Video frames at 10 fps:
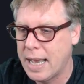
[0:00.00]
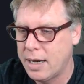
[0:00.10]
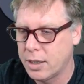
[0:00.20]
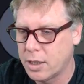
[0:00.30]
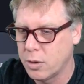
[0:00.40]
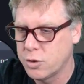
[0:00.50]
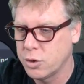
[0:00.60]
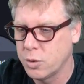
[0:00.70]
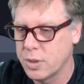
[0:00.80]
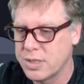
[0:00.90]
and I go
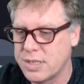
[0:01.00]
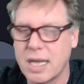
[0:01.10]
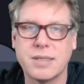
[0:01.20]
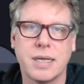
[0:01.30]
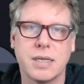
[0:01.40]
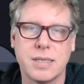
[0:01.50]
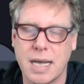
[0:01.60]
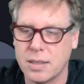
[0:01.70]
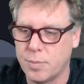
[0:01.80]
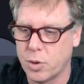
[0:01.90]
to settings
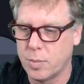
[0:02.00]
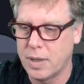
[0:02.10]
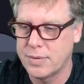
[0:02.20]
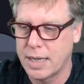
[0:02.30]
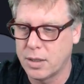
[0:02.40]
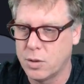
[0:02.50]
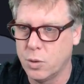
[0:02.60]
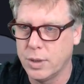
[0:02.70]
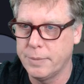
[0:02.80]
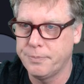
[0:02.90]
down the bottom left hand
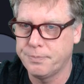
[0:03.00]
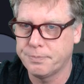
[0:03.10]
corner,